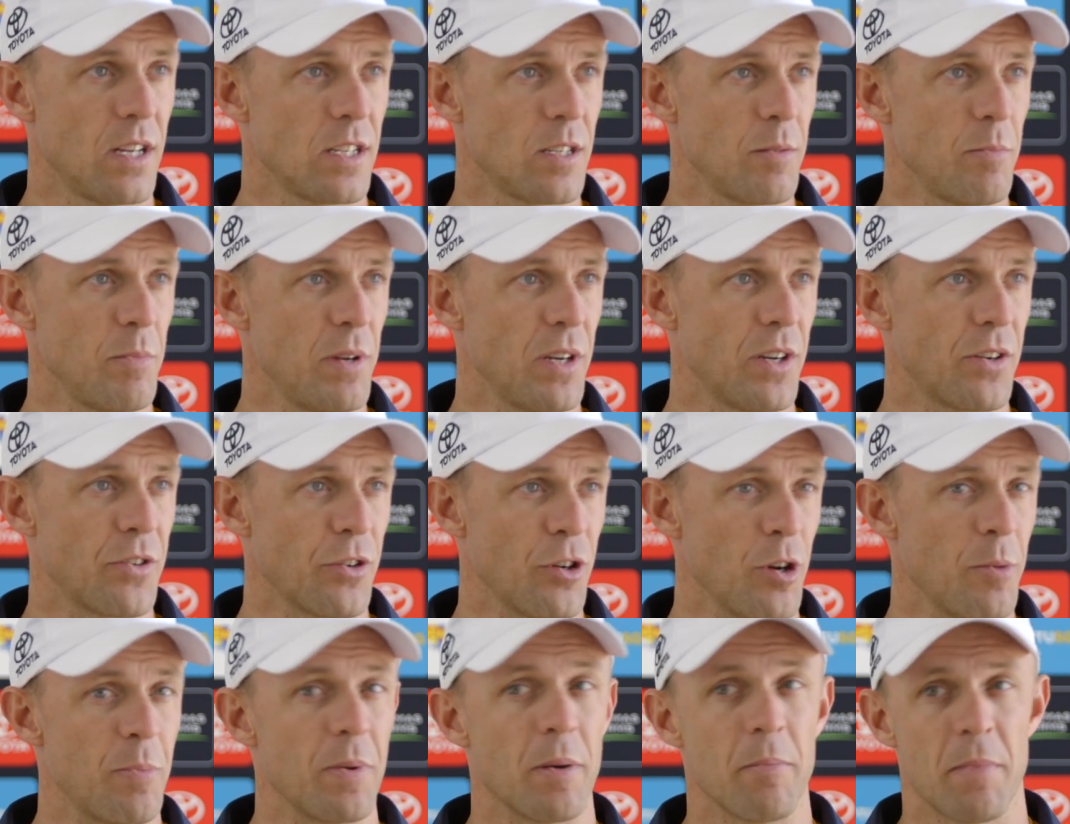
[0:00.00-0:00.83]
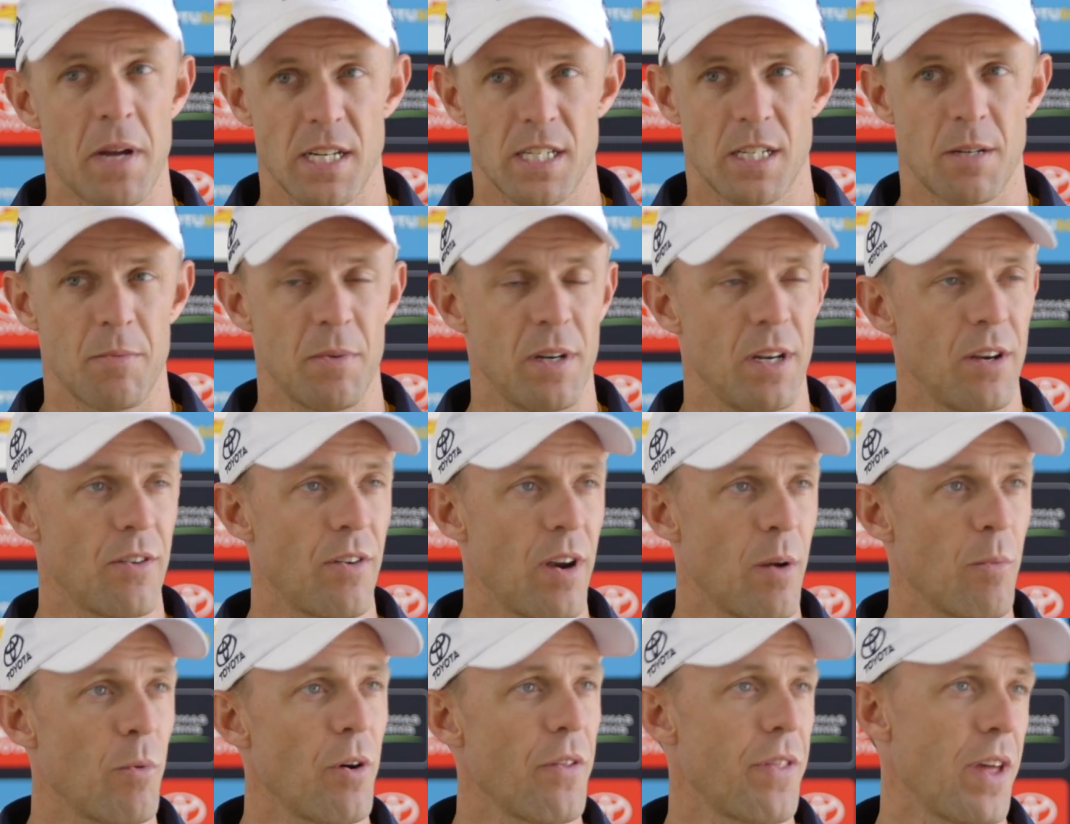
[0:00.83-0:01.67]
as a mid group and match committee
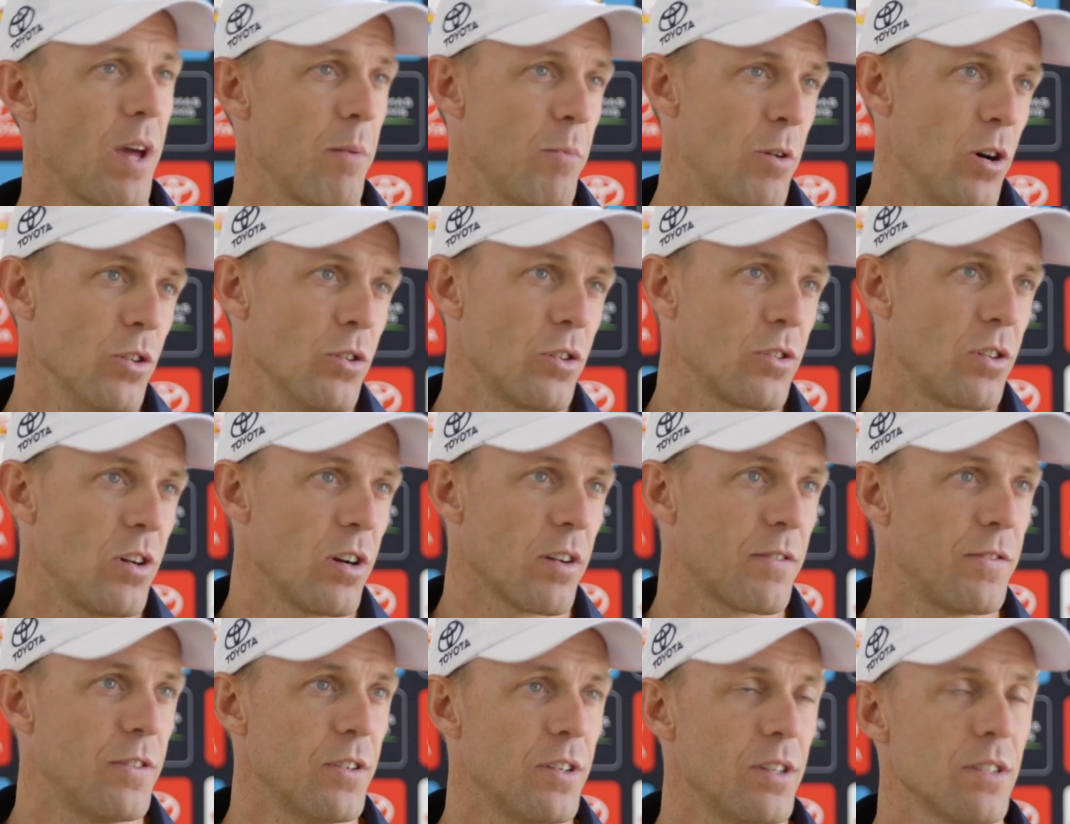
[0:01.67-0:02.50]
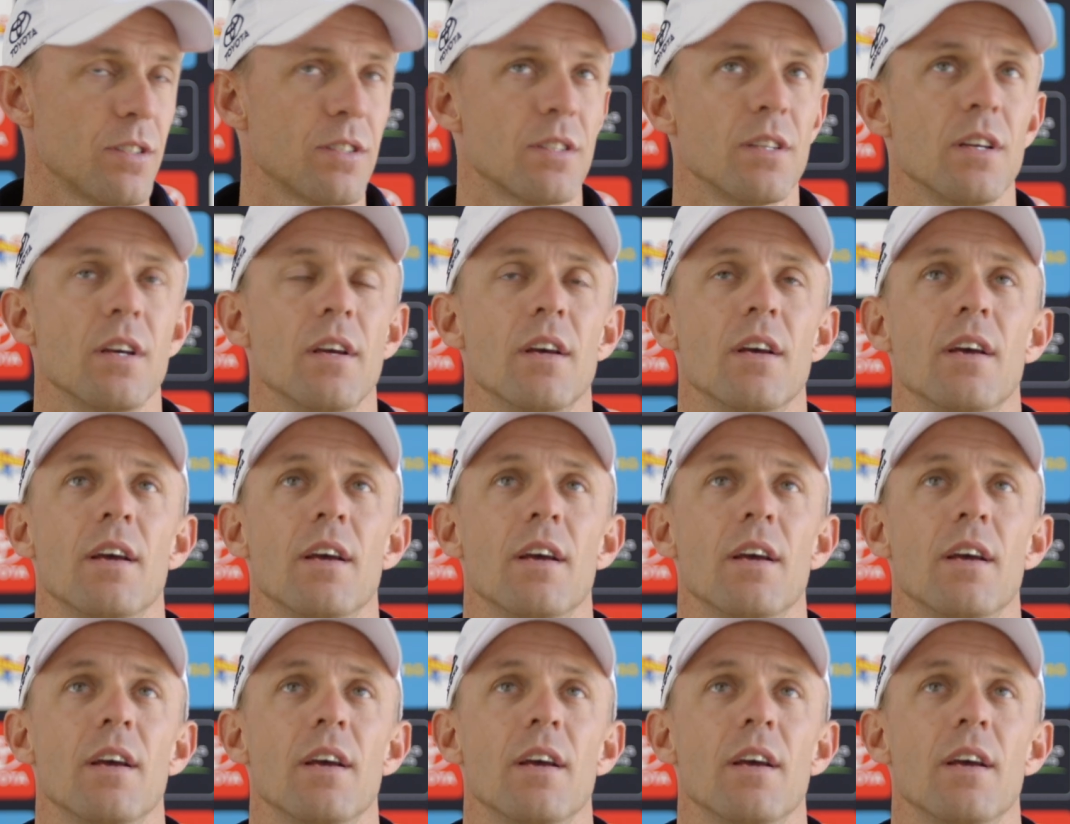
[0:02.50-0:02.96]
around what that might look like for us.